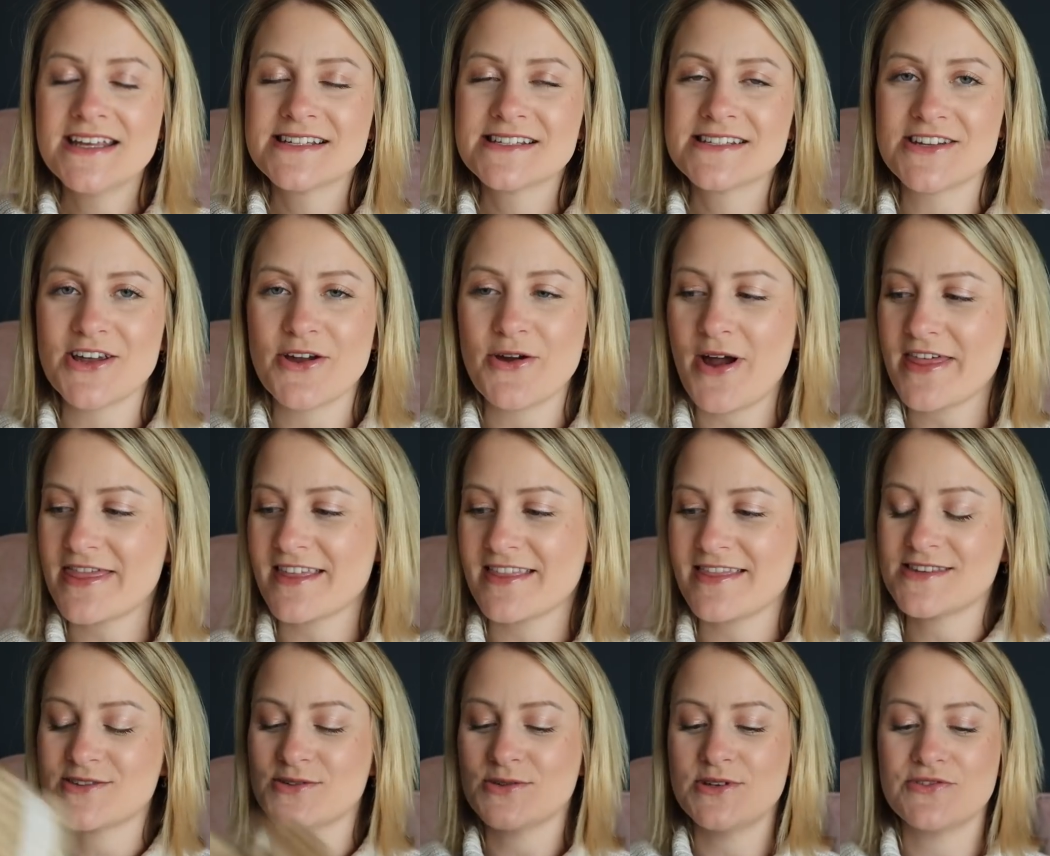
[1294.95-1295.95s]
So I
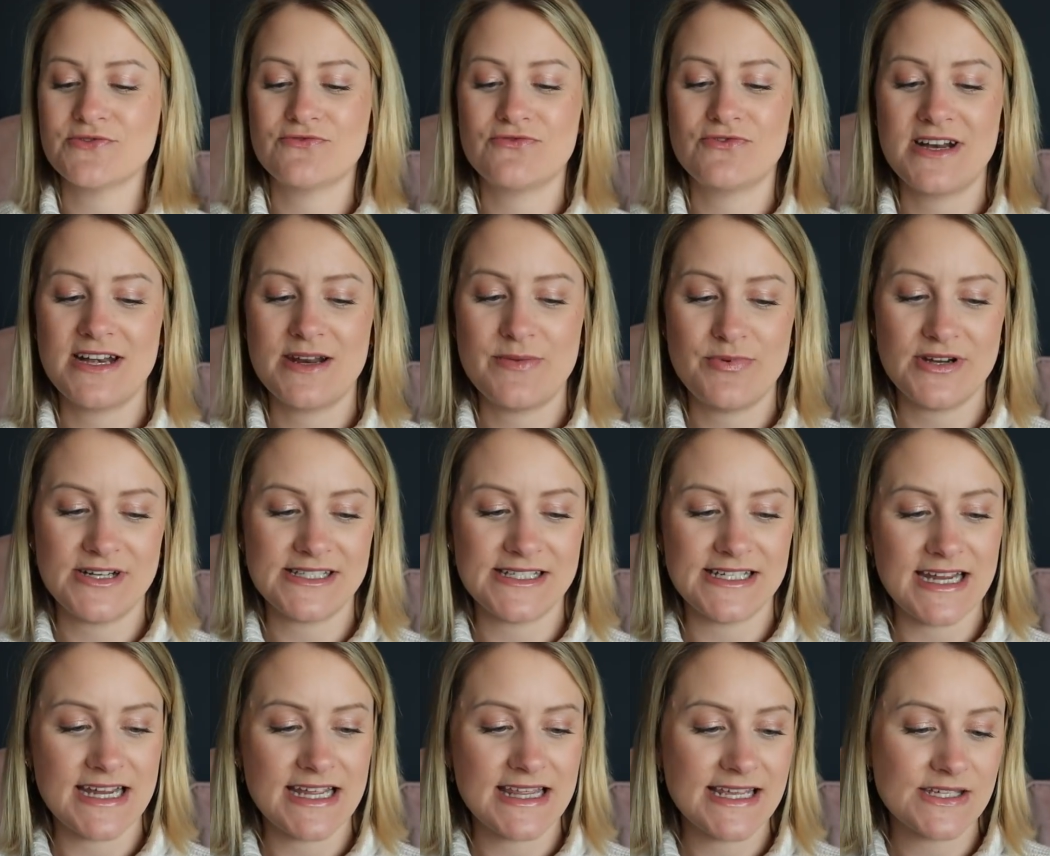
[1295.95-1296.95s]
think this will look really
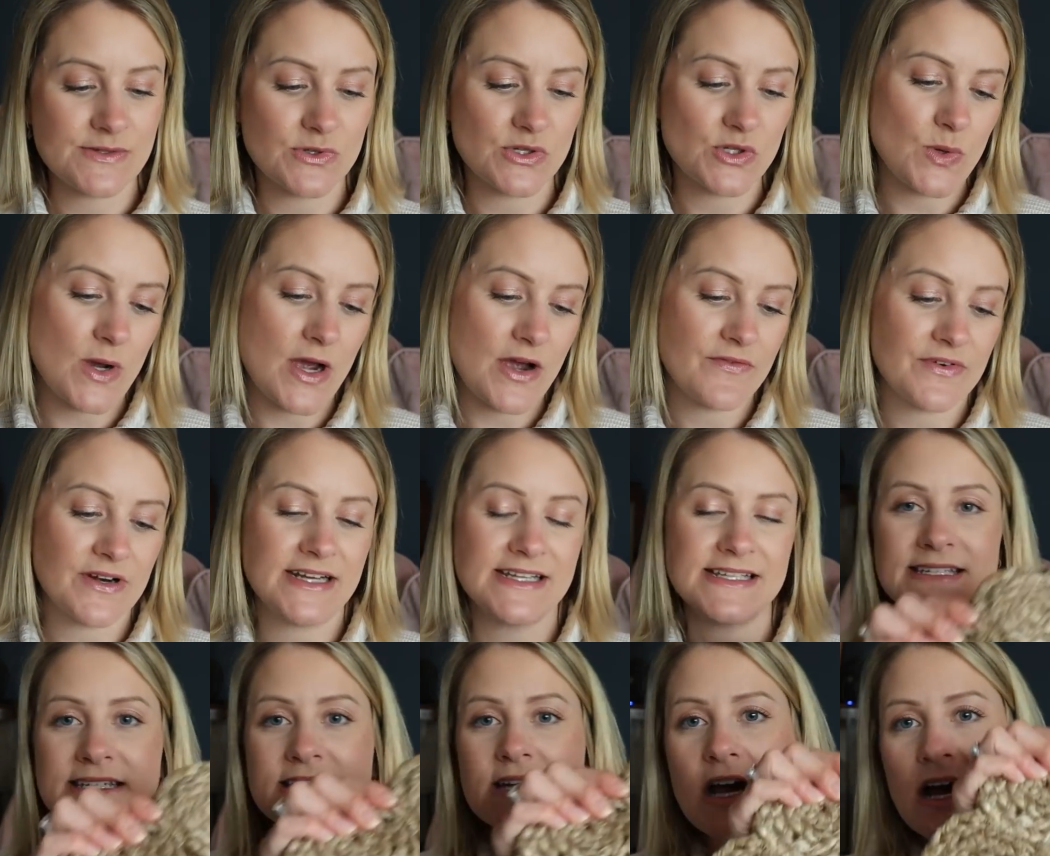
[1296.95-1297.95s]
pretty. These were
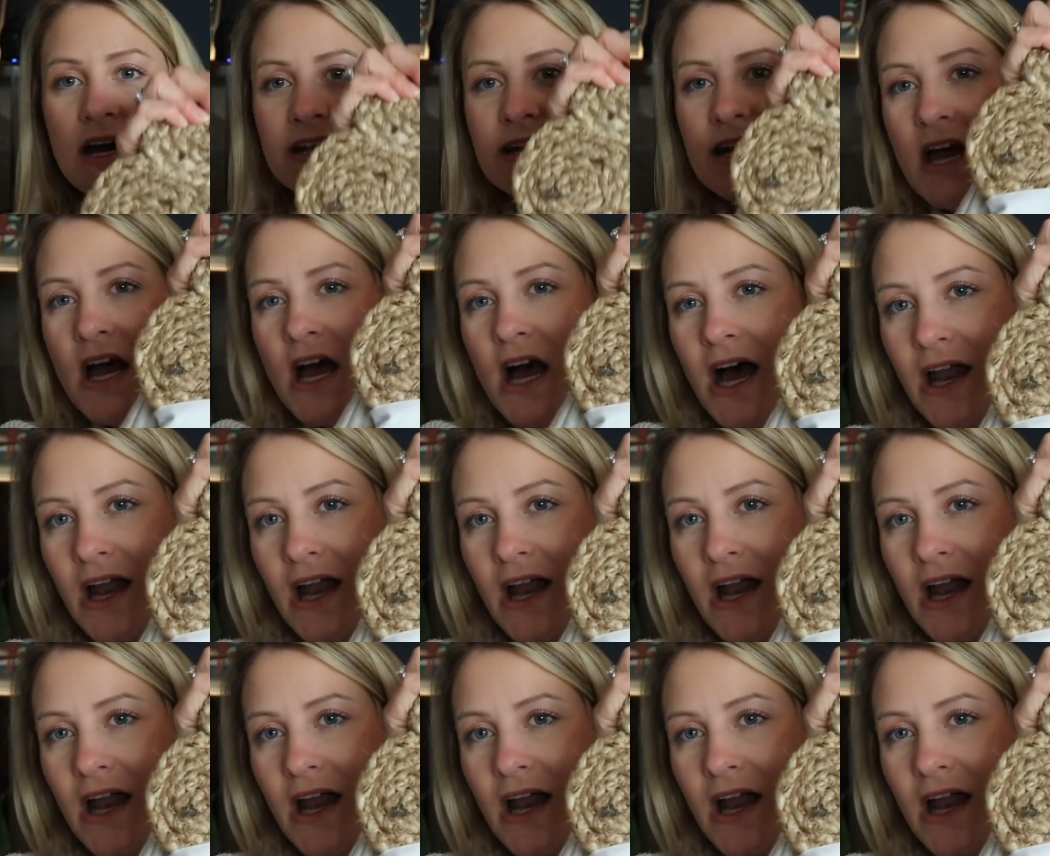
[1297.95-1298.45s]
£12.99.